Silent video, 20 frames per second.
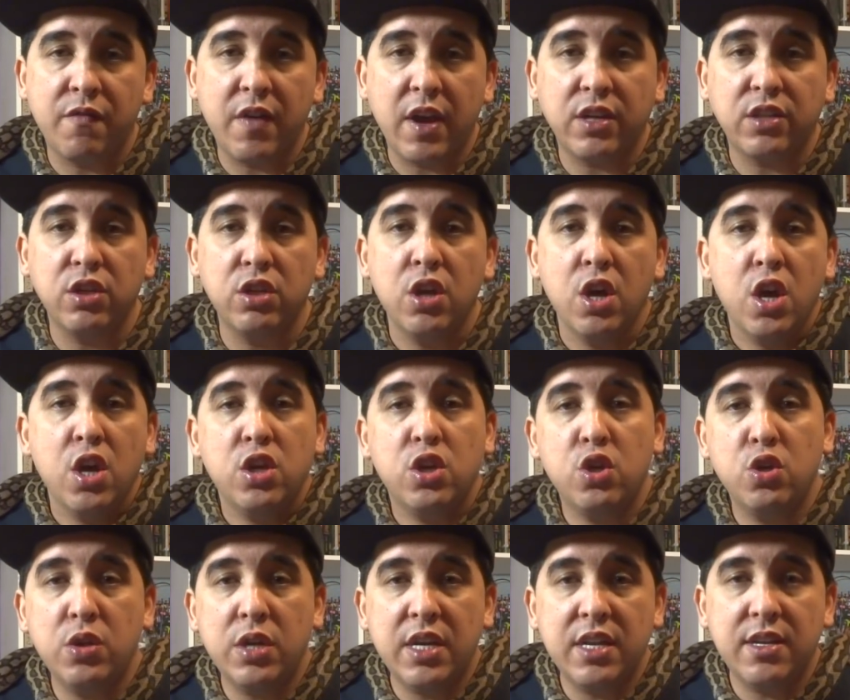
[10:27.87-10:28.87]
infection,
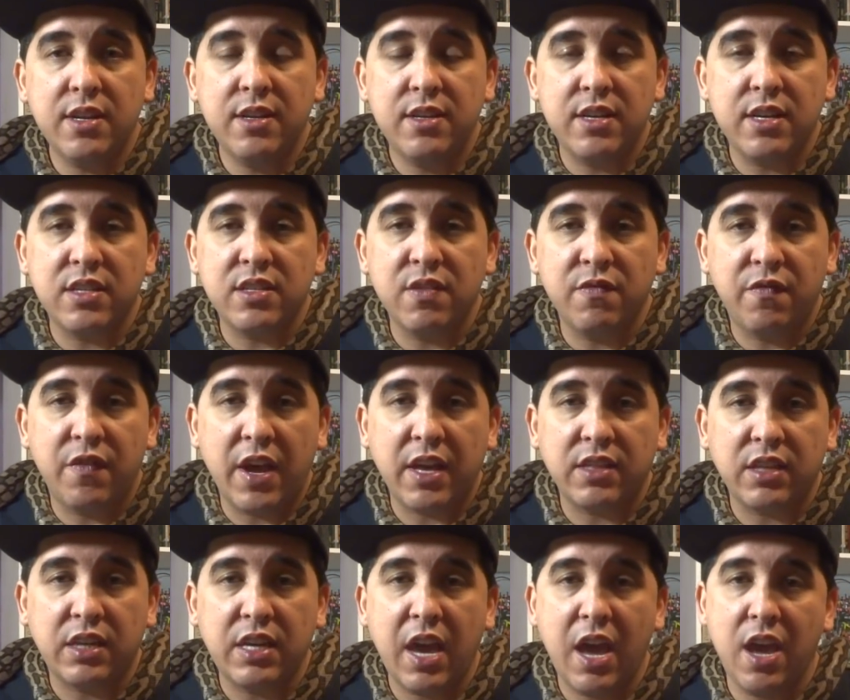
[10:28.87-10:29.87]
you need to
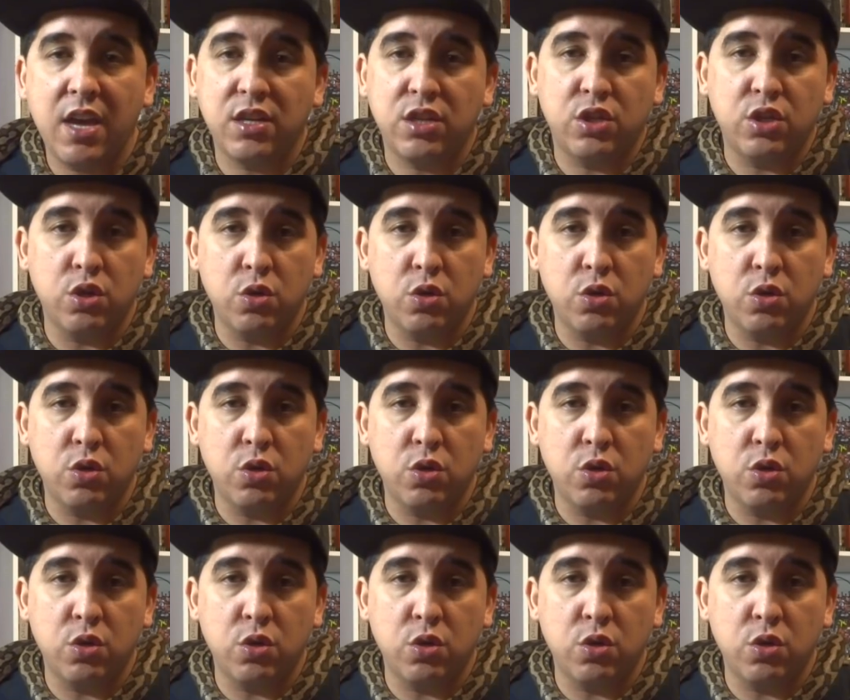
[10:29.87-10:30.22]
disinfect the cage.